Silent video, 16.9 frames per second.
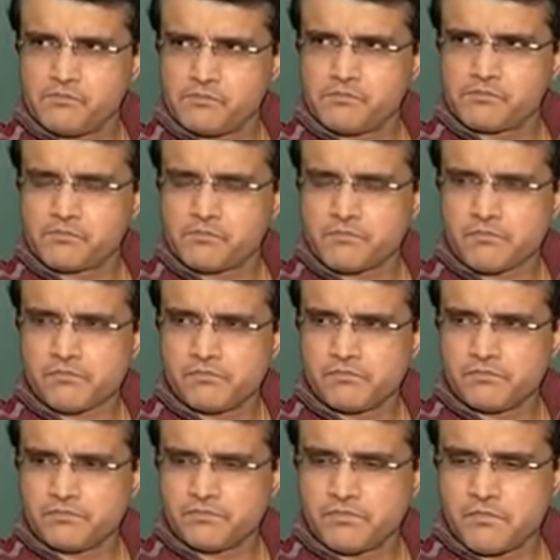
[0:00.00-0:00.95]

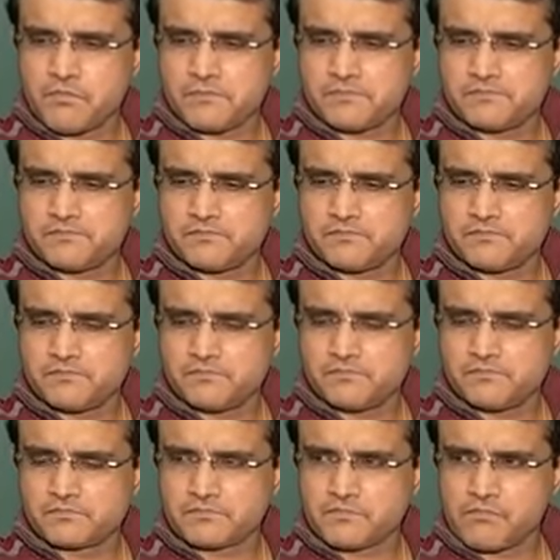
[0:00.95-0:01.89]

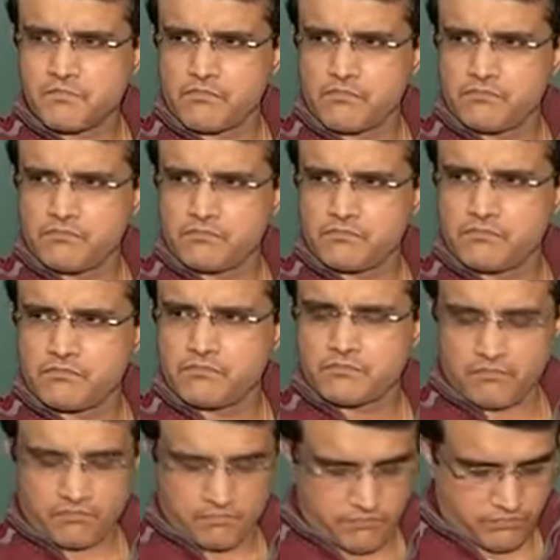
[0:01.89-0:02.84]

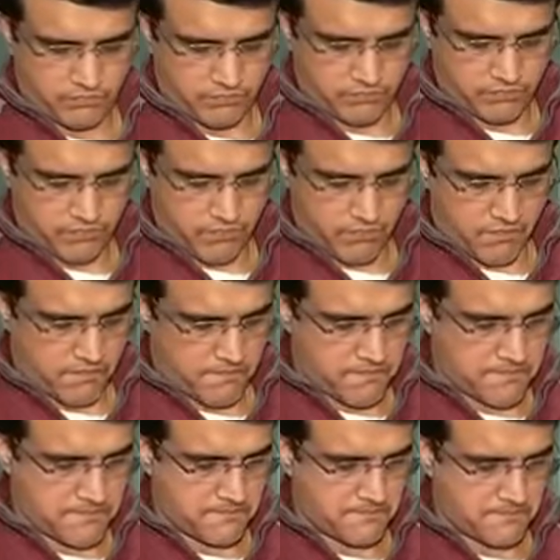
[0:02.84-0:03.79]

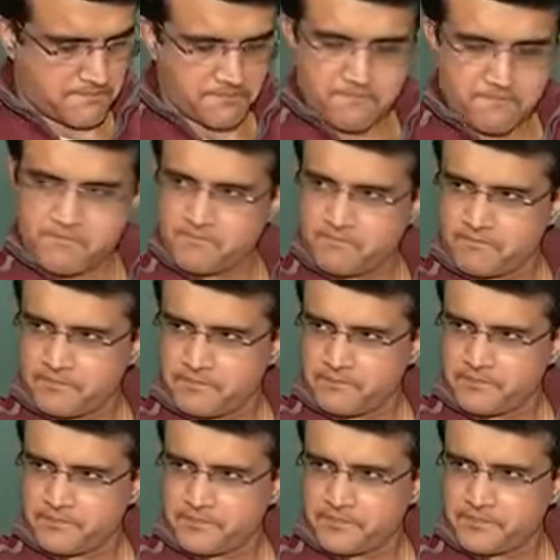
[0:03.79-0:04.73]

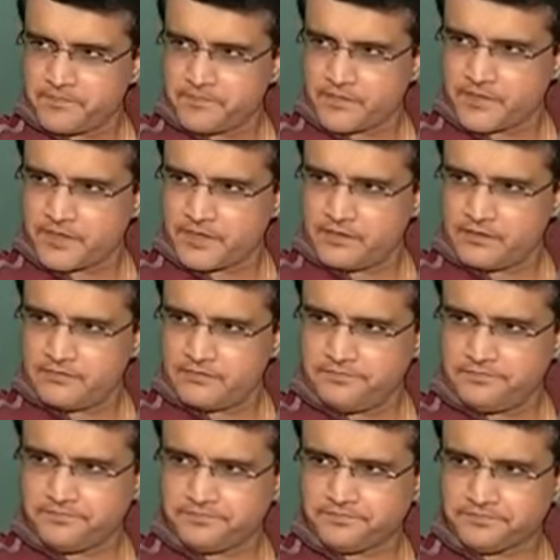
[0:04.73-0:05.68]

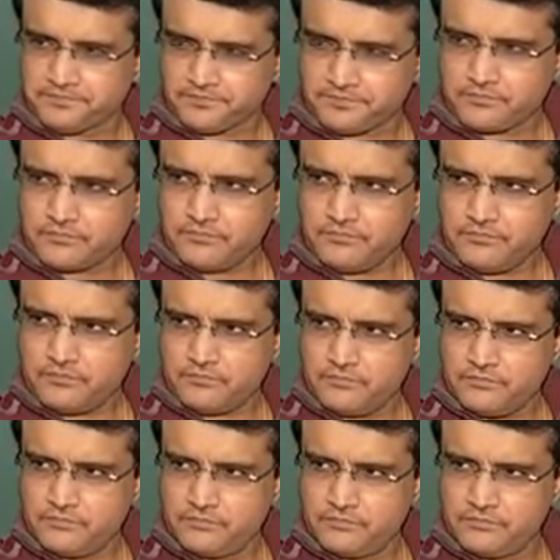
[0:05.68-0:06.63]

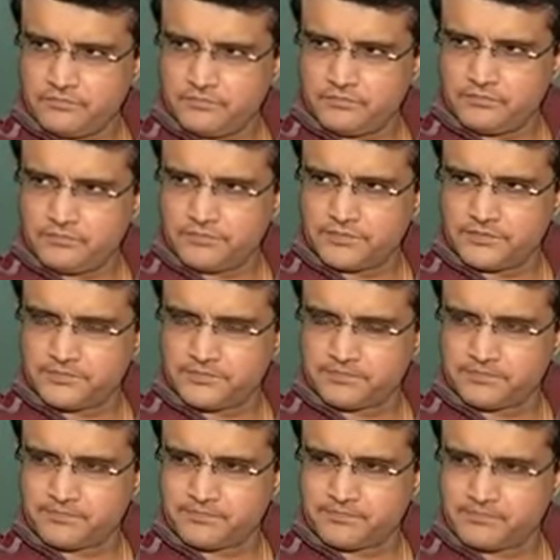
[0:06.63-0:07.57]

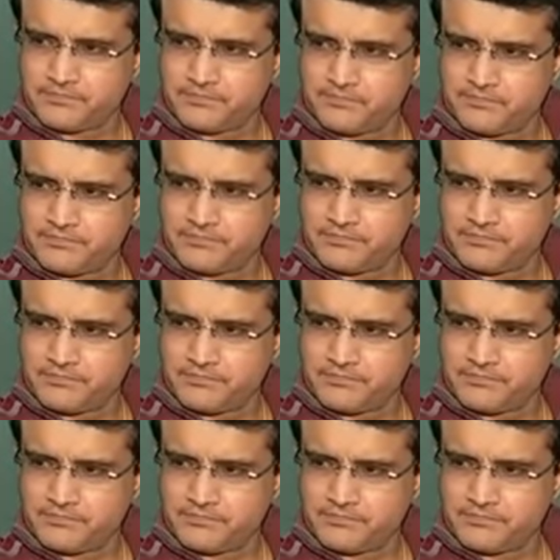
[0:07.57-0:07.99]
No words are spoken by the person on screen.